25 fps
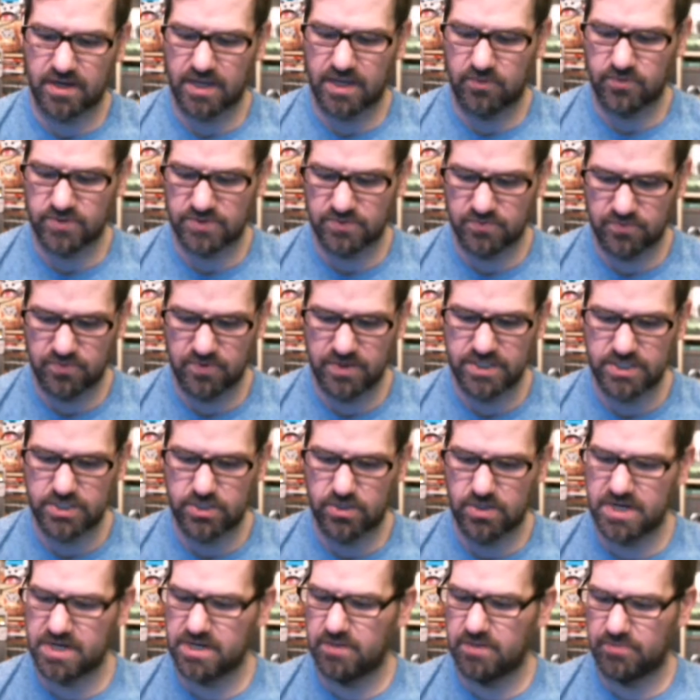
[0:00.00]
I was
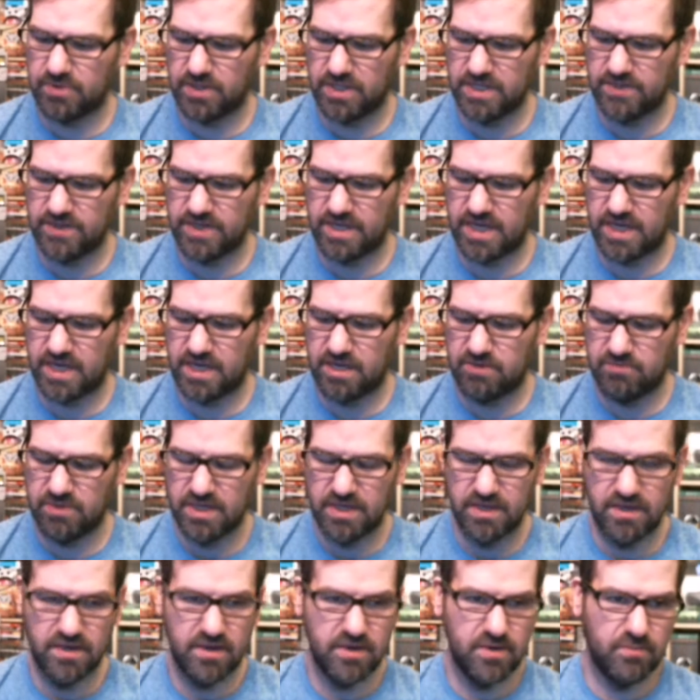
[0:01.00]
intrigued to play the game,
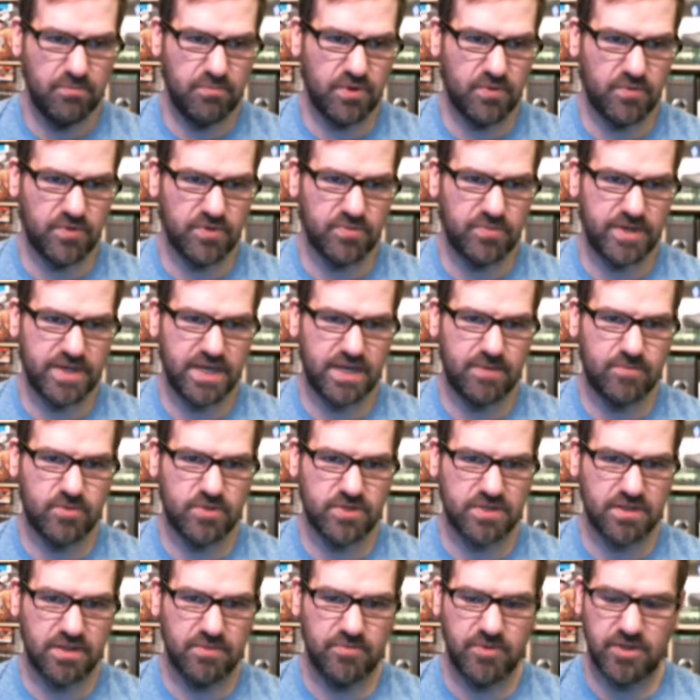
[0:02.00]
but with my Gamers
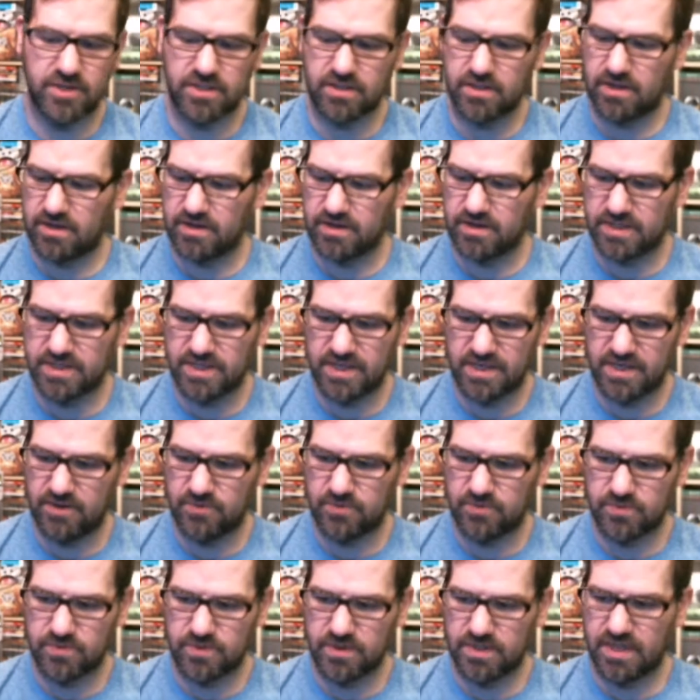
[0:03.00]
Club unlocked, it
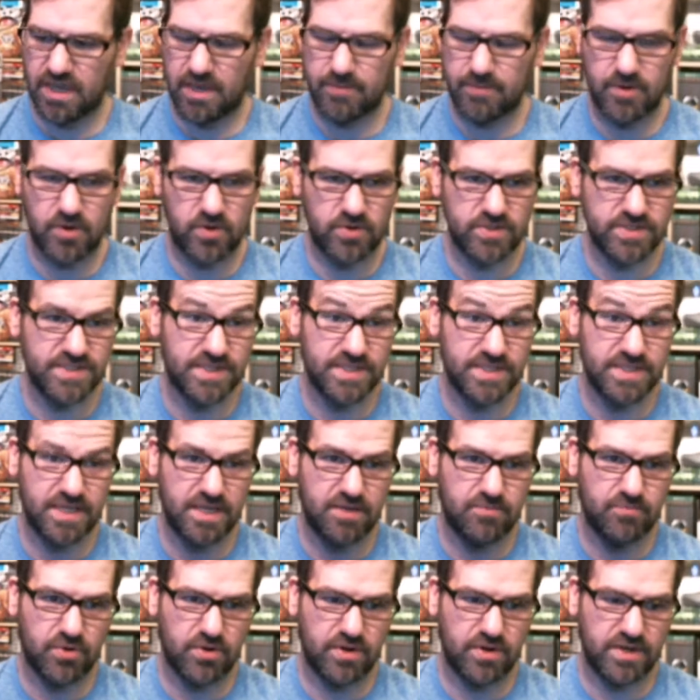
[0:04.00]
came out as the
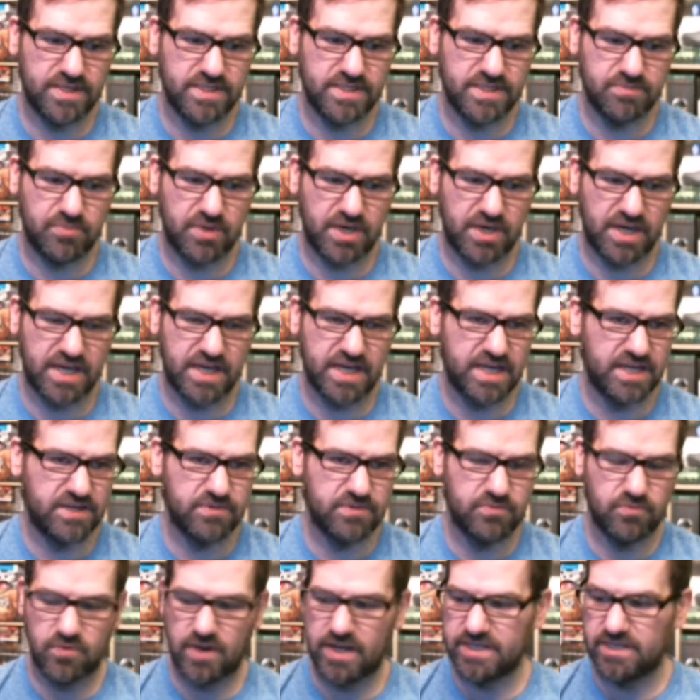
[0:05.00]
same price as buying it
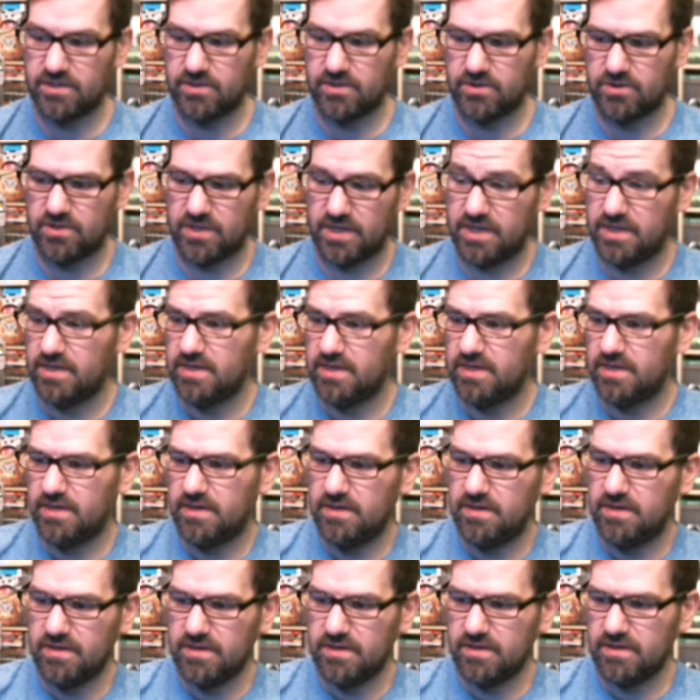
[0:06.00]
regularly,
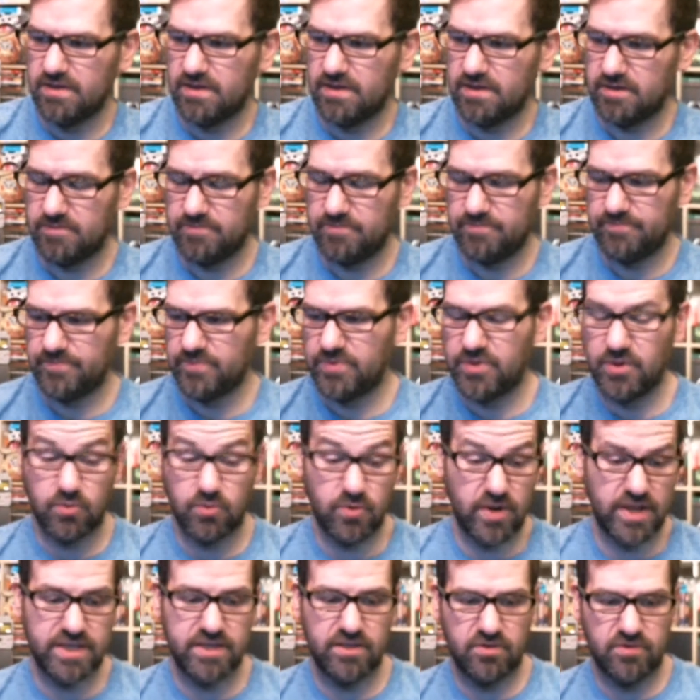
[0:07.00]
the
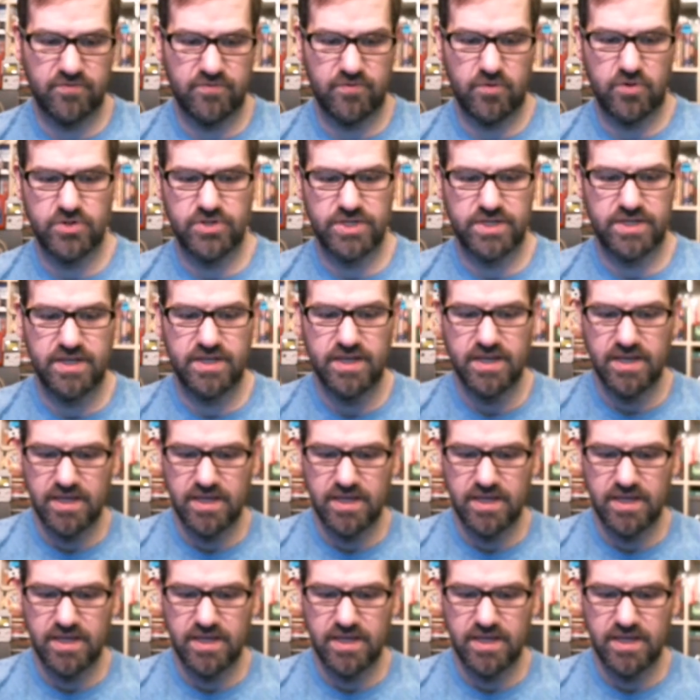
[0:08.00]
regular version.